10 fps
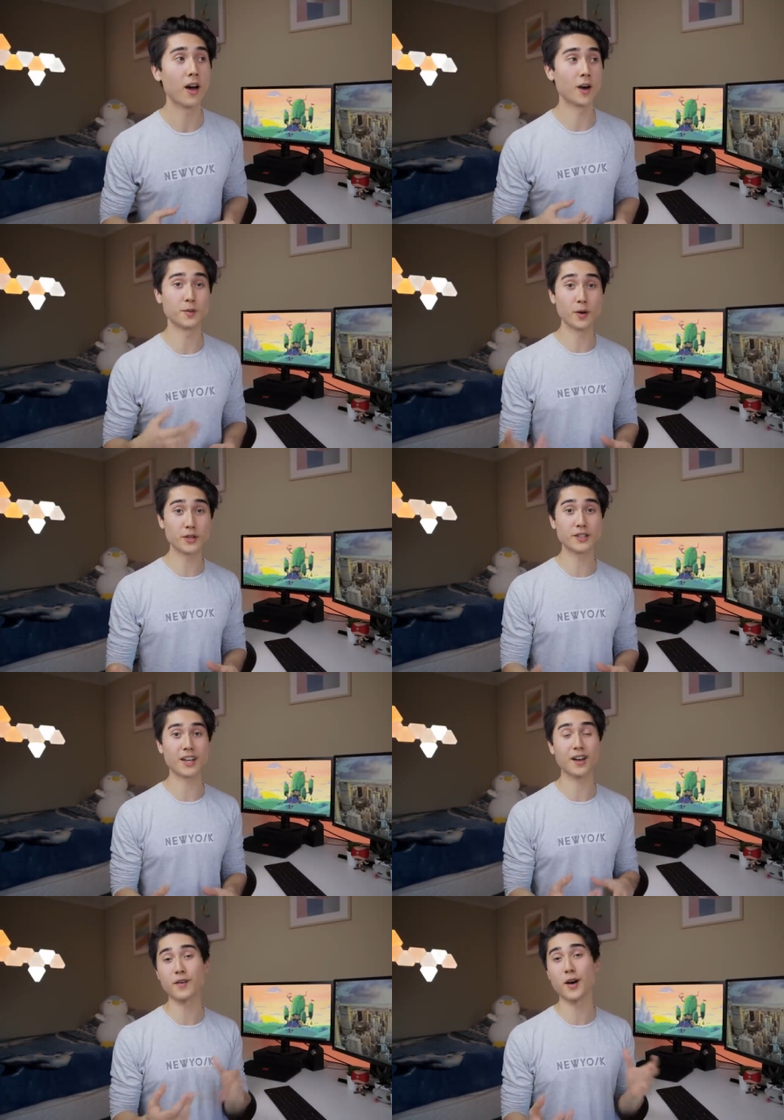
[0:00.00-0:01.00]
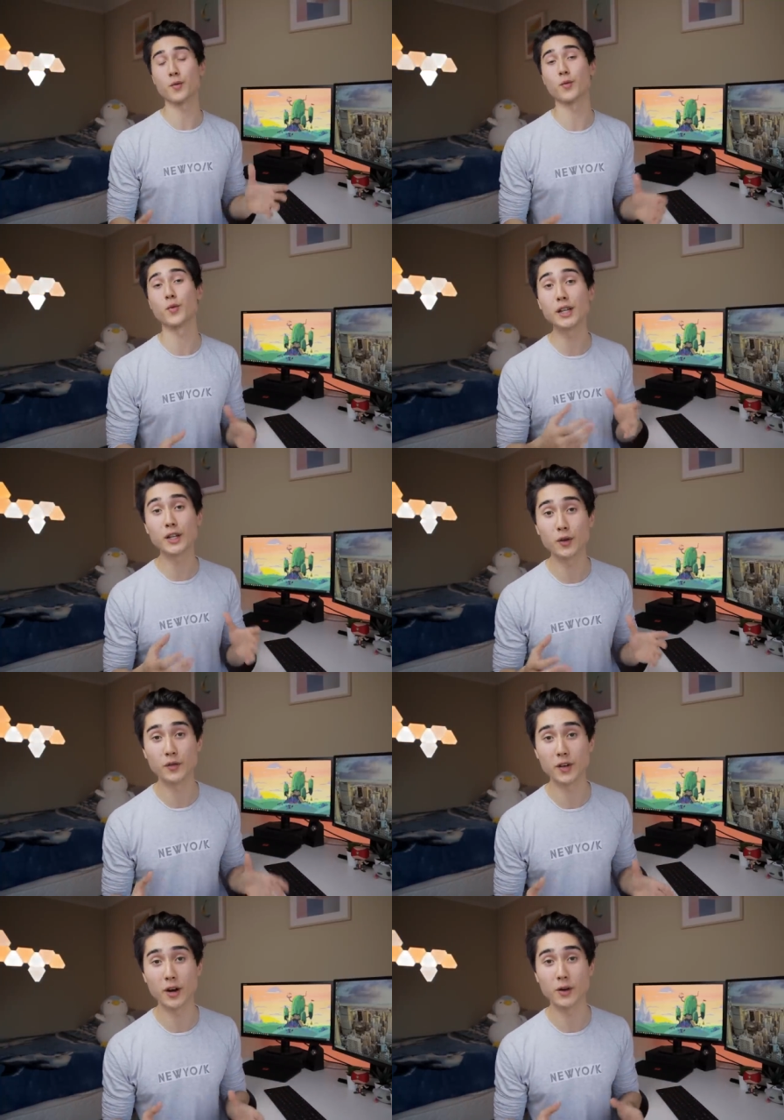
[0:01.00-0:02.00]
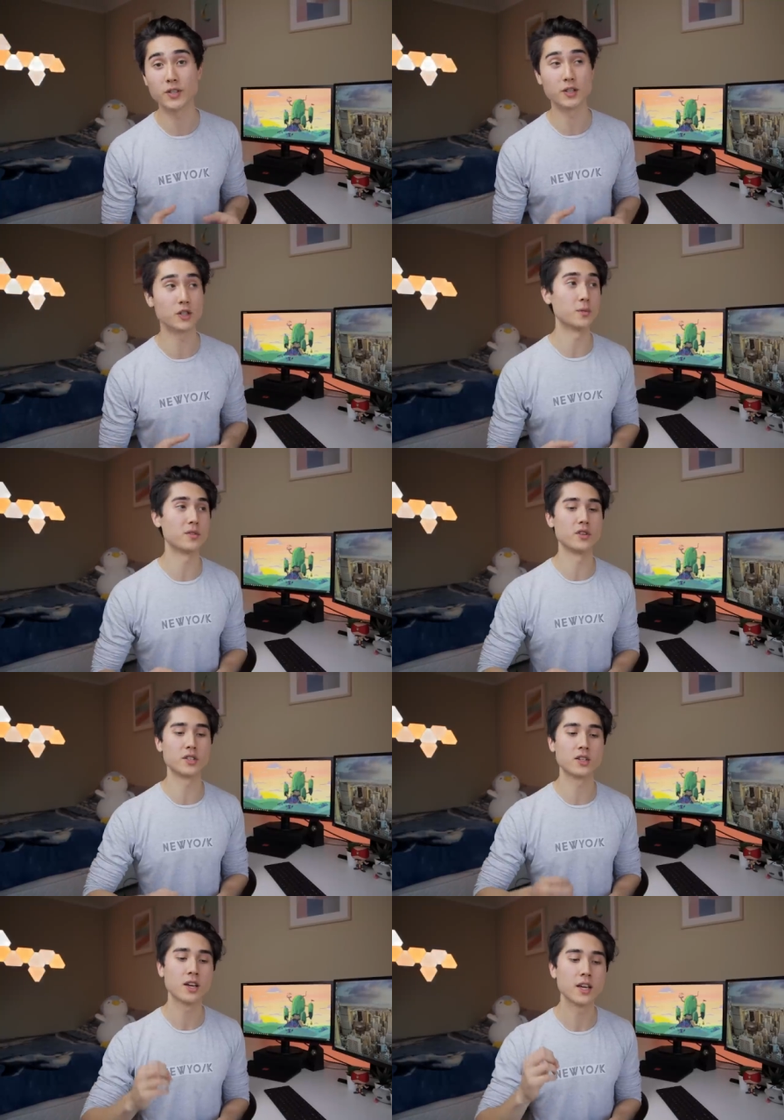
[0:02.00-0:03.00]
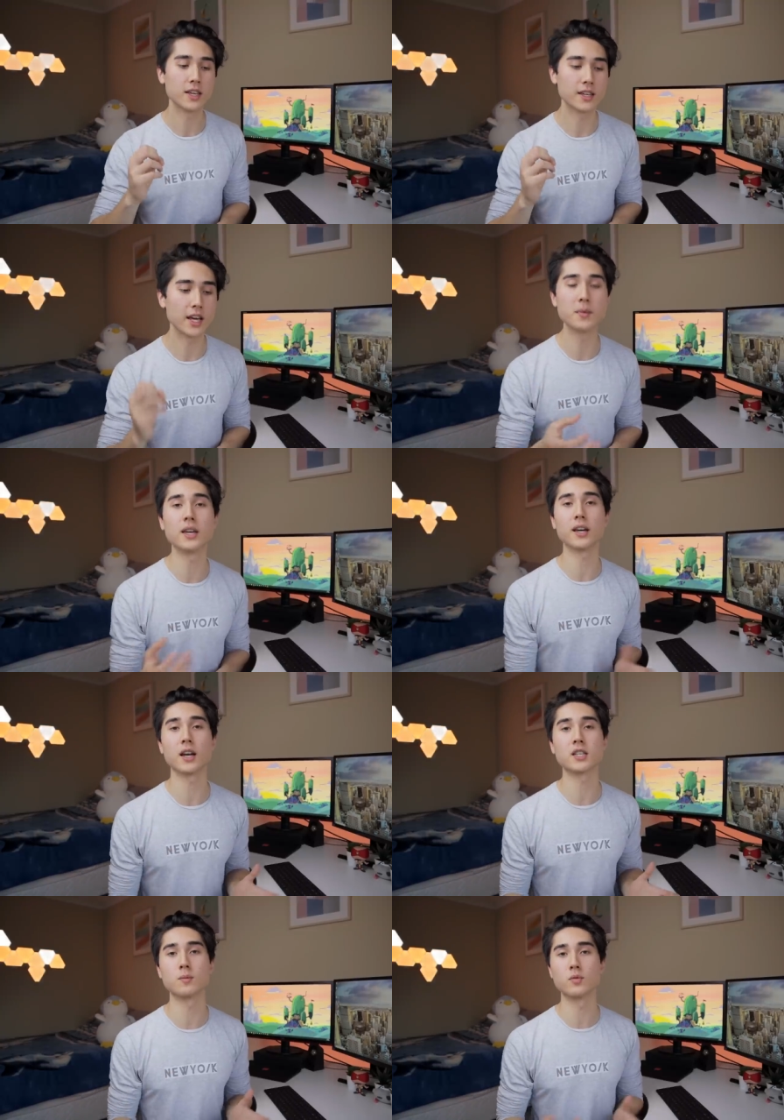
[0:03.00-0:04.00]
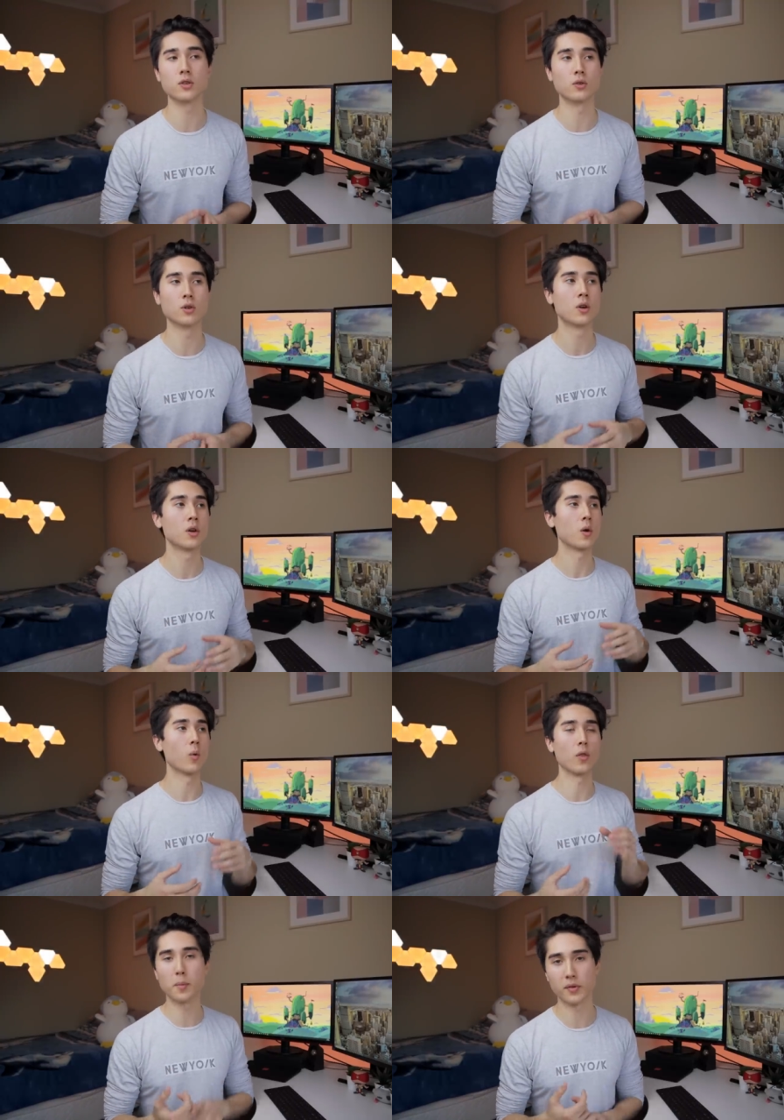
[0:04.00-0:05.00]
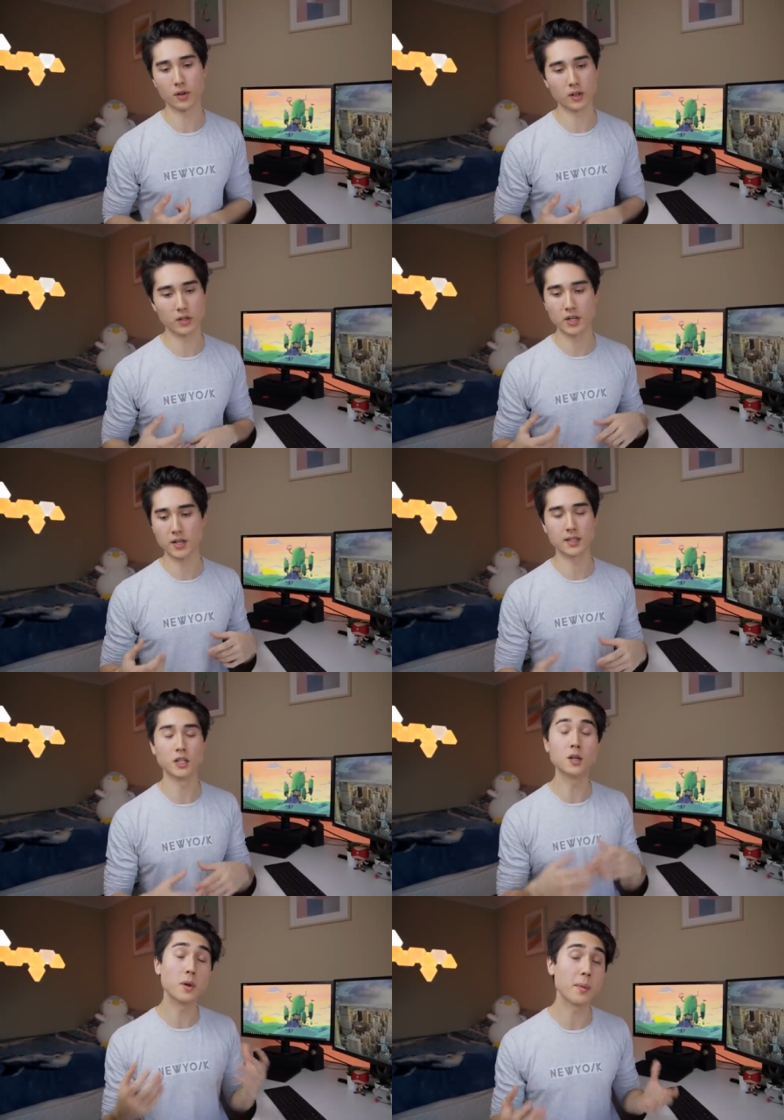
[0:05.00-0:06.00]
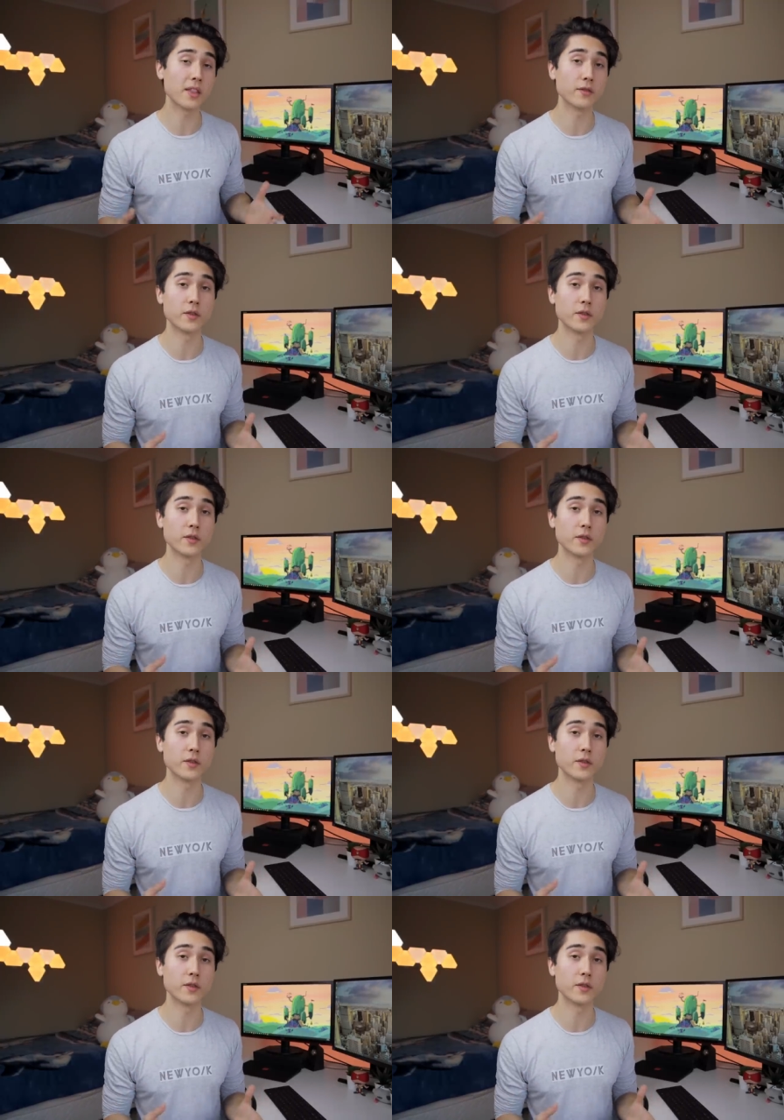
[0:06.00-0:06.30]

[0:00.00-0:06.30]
Osmosis I found were really good videos in terms of just getting me accustomed to what the pathology is, a little bit about the